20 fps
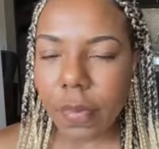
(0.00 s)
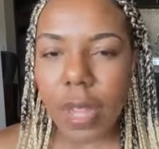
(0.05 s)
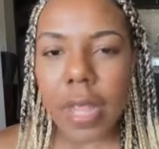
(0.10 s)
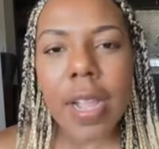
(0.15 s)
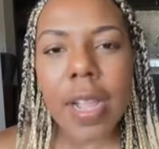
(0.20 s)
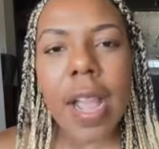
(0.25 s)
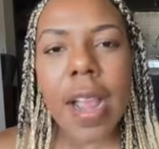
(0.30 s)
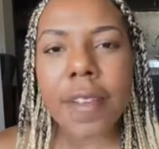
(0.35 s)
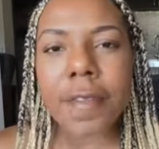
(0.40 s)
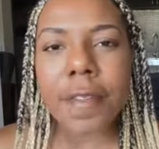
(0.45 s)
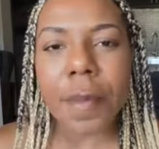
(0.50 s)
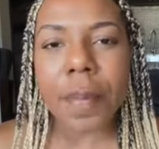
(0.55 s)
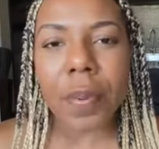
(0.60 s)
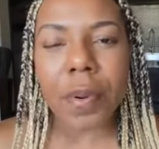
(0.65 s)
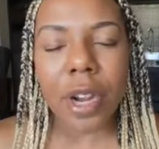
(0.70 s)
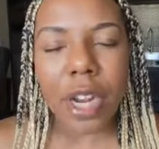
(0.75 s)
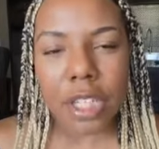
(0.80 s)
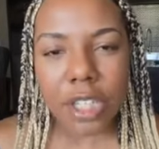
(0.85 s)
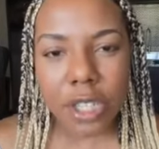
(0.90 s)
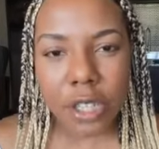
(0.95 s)
kind of a
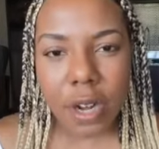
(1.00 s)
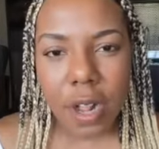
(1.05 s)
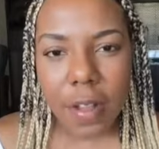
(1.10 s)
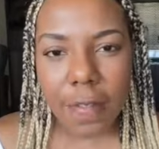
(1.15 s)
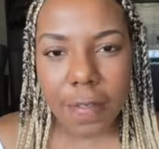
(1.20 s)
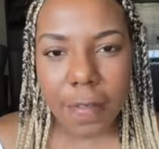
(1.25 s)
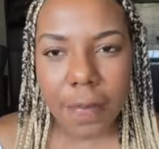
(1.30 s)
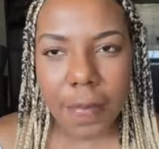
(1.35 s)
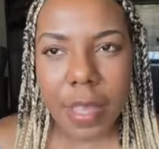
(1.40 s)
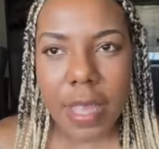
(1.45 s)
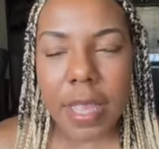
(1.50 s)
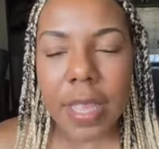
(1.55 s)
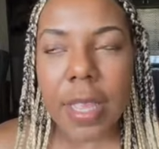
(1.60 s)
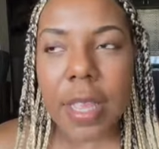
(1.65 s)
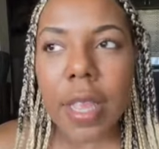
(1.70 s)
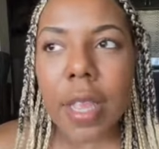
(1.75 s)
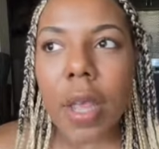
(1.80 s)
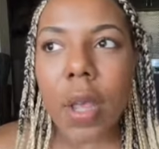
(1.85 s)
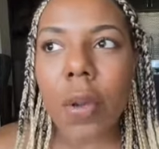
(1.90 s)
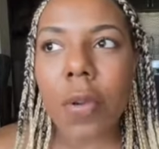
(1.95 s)
pressure off of
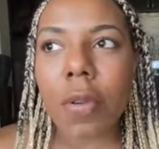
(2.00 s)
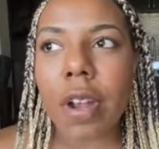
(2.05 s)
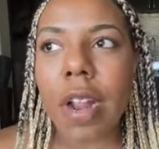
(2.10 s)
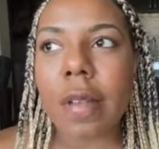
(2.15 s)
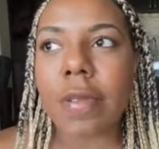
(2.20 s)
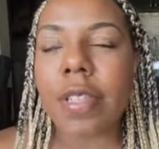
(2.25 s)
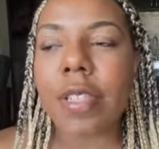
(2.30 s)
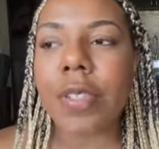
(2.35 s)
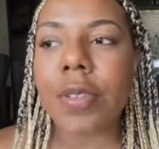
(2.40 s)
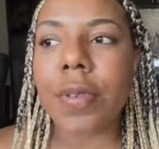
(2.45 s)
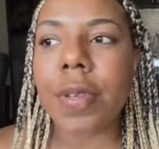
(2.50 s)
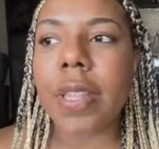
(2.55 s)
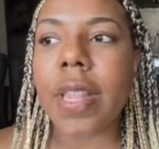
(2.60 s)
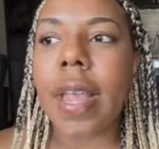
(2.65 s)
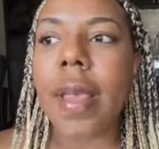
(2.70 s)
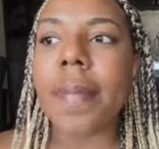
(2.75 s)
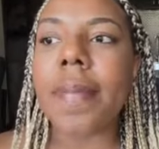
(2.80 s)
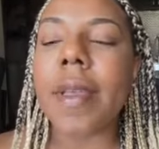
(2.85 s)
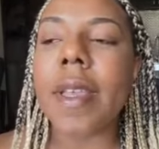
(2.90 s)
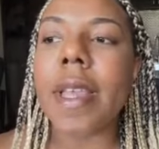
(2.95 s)
me when I was doing
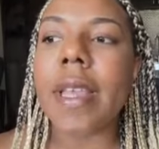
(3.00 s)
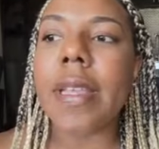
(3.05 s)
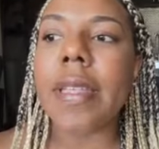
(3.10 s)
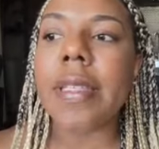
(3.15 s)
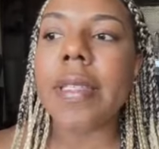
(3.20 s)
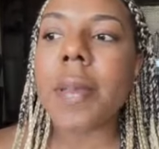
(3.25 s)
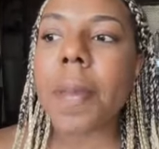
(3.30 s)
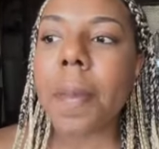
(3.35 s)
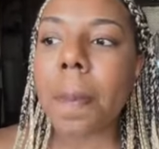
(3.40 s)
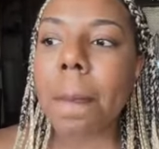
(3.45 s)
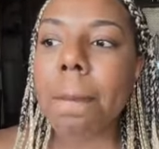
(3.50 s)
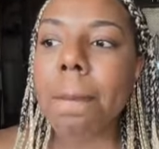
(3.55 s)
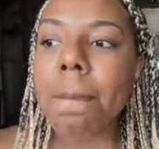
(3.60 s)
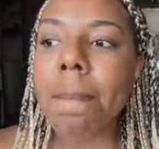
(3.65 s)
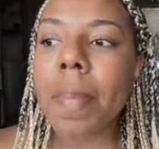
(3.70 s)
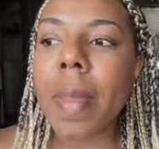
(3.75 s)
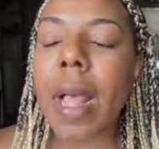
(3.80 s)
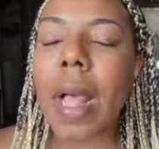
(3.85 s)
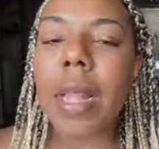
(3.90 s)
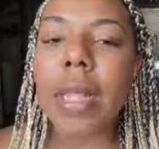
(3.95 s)
that because
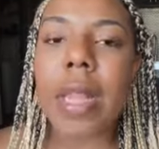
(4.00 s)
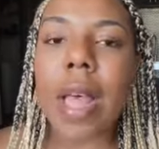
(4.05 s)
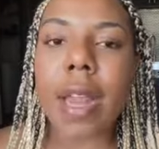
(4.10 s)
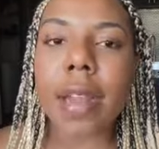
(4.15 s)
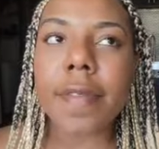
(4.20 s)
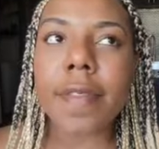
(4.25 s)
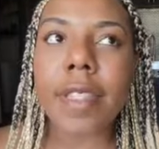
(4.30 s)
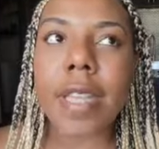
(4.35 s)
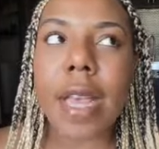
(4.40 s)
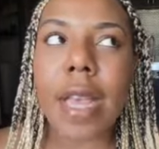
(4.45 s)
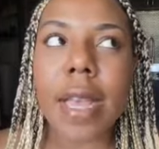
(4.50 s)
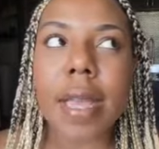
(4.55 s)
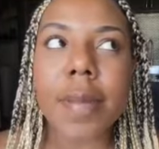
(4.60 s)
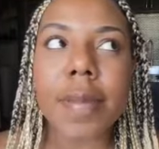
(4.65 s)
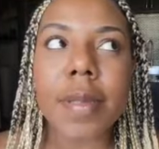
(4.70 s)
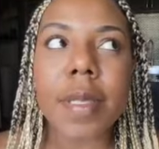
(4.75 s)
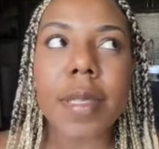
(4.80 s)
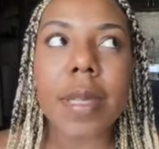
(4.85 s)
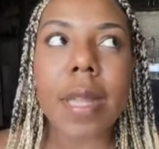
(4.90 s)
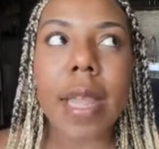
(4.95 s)
a lot of
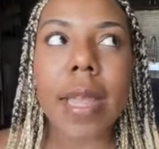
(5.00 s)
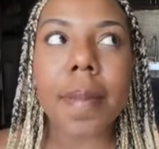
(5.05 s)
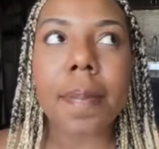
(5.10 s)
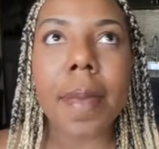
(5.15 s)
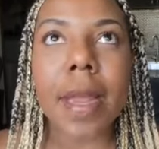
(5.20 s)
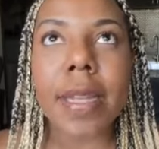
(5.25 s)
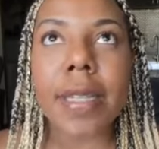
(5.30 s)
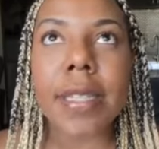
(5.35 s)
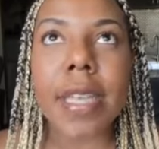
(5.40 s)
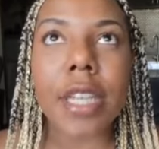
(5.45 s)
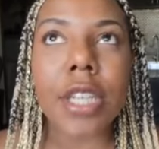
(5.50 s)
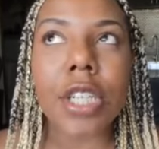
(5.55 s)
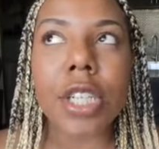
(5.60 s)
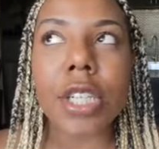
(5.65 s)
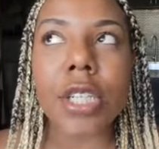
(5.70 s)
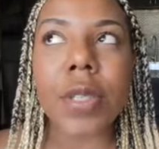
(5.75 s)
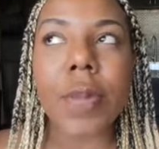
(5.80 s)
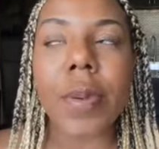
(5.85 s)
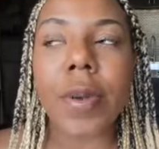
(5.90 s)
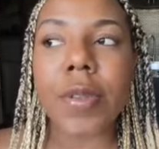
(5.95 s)
times, like
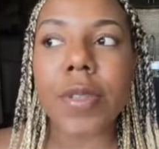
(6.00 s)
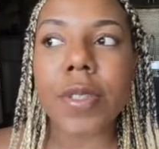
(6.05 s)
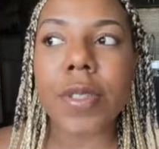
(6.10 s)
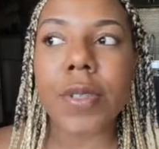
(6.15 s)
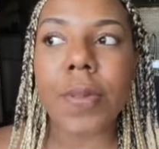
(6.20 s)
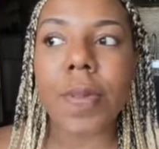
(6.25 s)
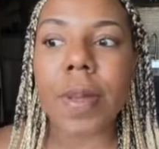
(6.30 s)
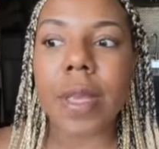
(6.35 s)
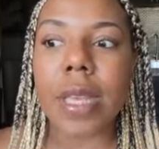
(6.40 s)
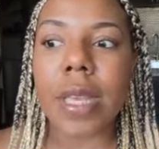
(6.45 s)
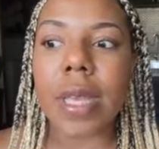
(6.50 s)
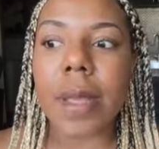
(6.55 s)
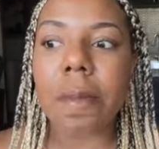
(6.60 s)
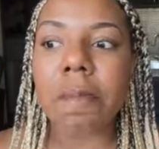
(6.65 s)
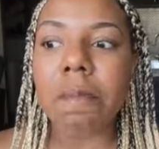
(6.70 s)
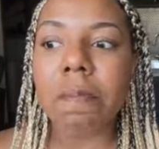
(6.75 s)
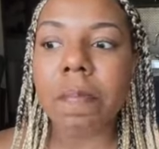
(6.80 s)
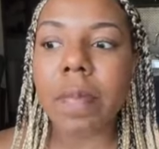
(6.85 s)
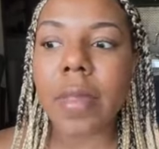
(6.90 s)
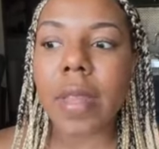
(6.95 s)
meditation is supposed to
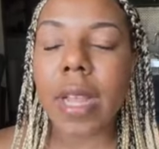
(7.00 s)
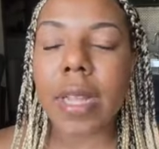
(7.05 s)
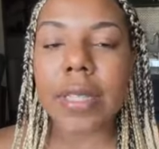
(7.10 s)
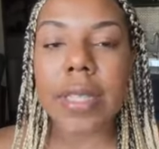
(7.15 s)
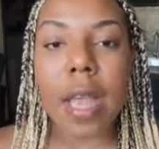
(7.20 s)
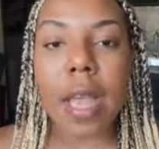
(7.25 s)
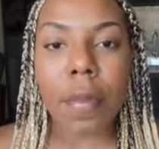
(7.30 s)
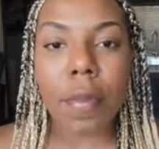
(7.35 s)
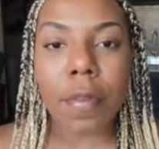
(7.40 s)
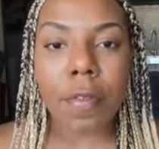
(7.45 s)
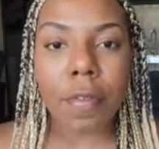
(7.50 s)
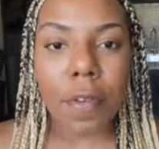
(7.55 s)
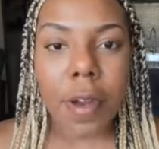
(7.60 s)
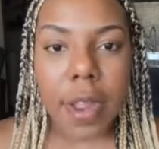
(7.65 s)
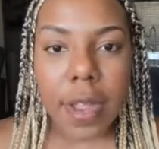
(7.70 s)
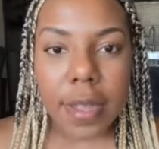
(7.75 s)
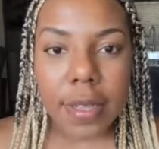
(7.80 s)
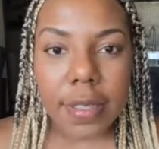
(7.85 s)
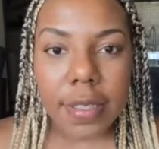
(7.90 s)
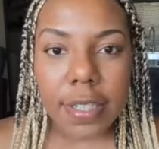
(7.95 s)
be a time of
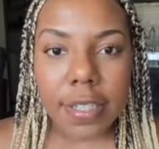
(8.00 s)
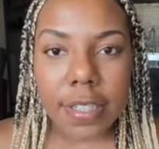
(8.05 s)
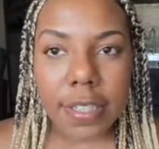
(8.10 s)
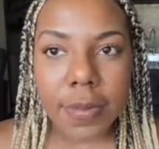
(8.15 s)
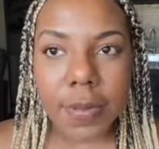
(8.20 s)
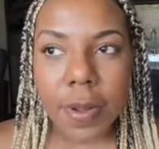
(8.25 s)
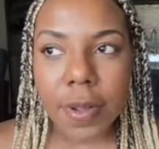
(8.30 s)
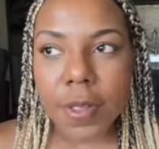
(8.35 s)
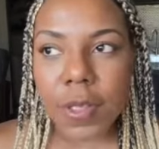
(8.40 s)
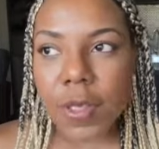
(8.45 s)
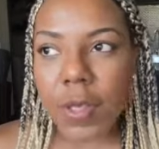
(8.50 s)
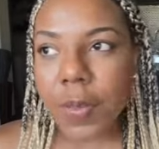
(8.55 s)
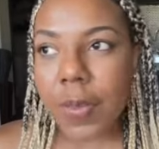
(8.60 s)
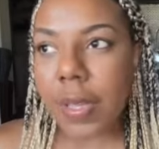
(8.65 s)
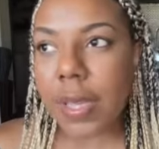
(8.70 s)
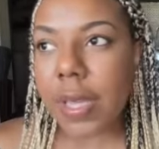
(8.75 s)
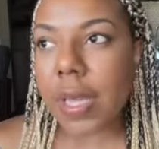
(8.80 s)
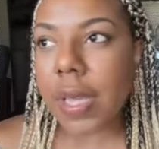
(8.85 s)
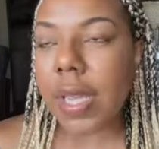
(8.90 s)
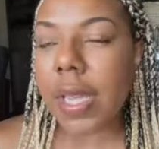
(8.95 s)
rest. It's supposed to
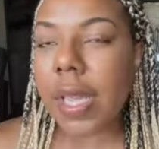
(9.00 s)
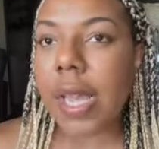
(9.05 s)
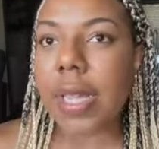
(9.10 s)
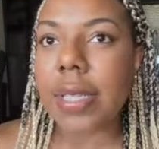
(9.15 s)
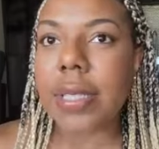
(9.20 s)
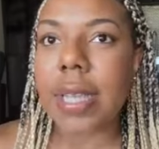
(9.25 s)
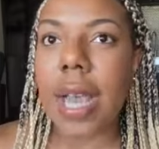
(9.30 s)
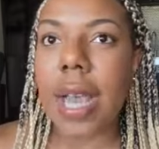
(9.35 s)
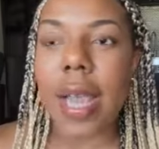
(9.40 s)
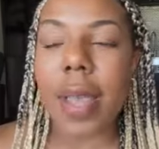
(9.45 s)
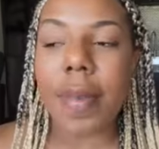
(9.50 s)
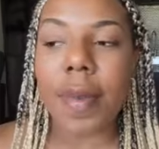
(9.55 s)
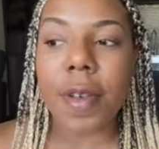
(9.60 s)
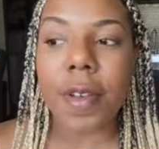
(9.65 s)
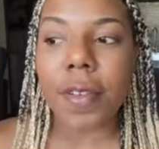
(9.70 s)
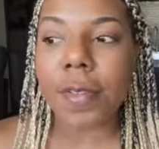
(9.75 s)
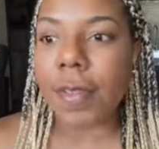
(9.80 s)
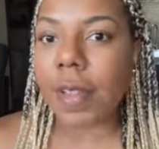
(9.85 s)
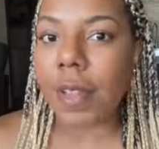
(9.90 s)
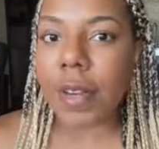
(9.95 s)
be a time
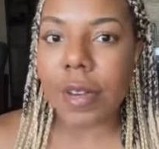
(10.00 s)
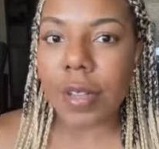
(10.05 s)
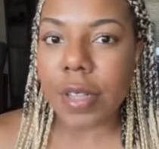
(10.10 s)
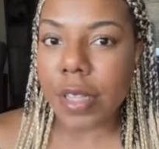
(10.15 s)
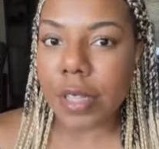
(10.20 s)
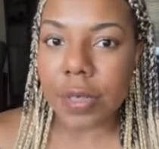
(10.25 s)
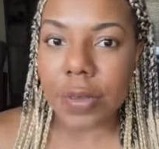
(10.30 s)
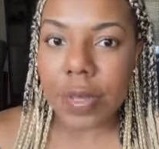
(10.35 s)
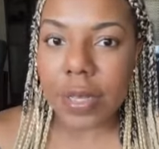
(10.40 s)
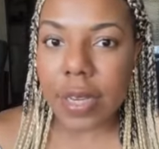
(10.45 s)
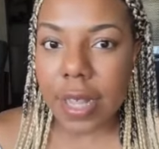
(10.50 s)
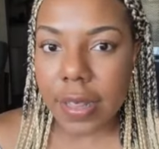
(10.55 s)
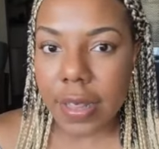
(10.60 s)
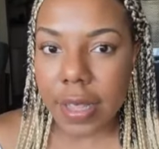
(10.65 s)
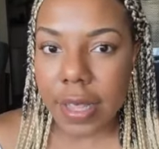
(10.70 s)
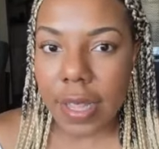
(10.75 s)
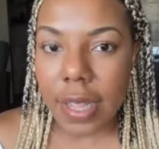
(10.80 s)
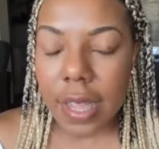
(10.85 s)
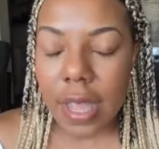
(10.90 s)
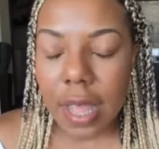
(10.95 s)
of literally doing
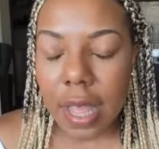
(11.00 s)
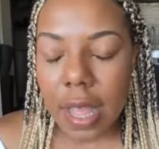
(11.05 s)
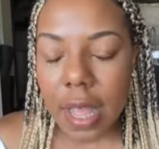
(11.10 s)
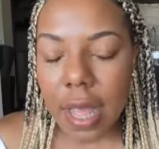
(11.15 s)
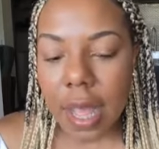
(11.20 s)
nothing.